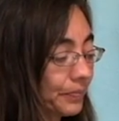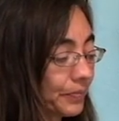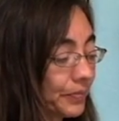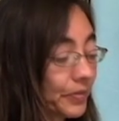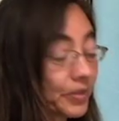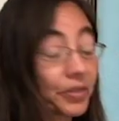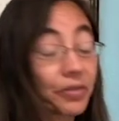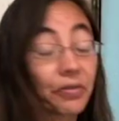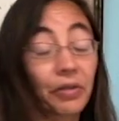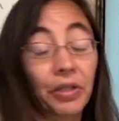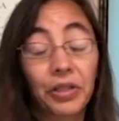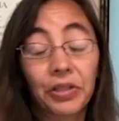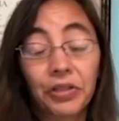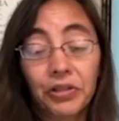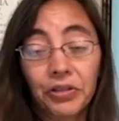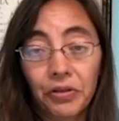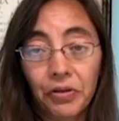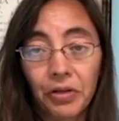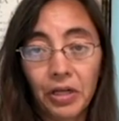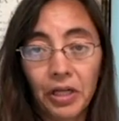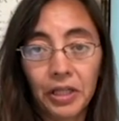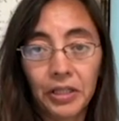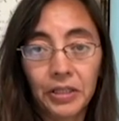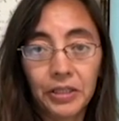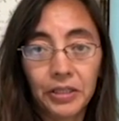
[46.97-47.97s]
the greater
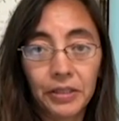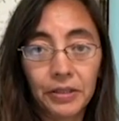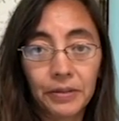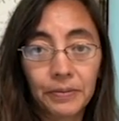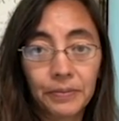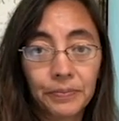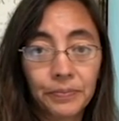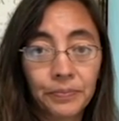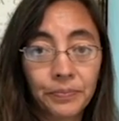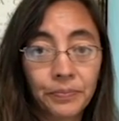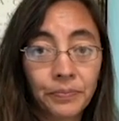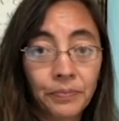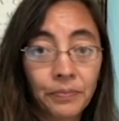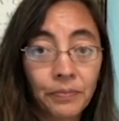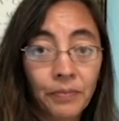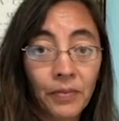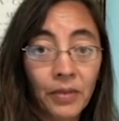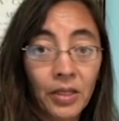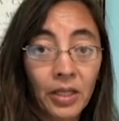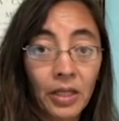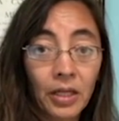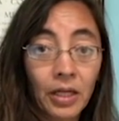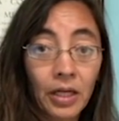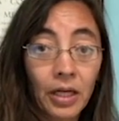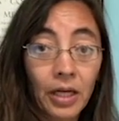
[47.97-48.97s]
trochanter.
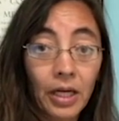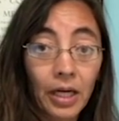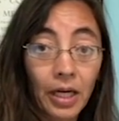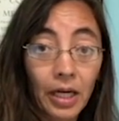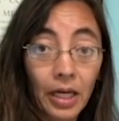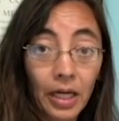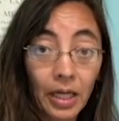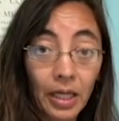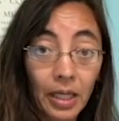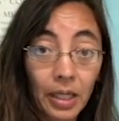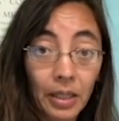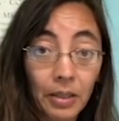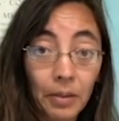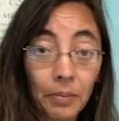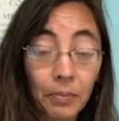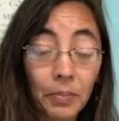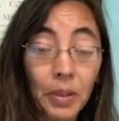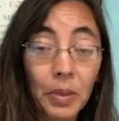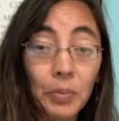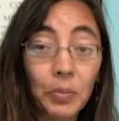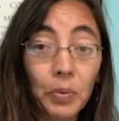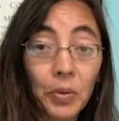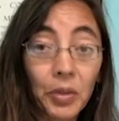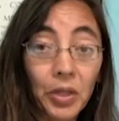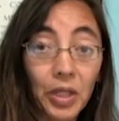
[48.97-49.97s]
And
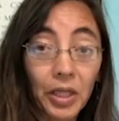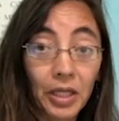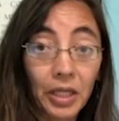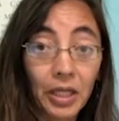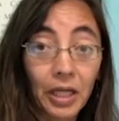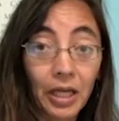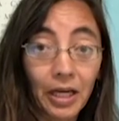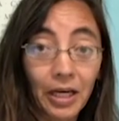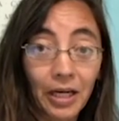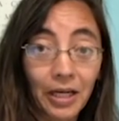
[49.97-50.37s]
people can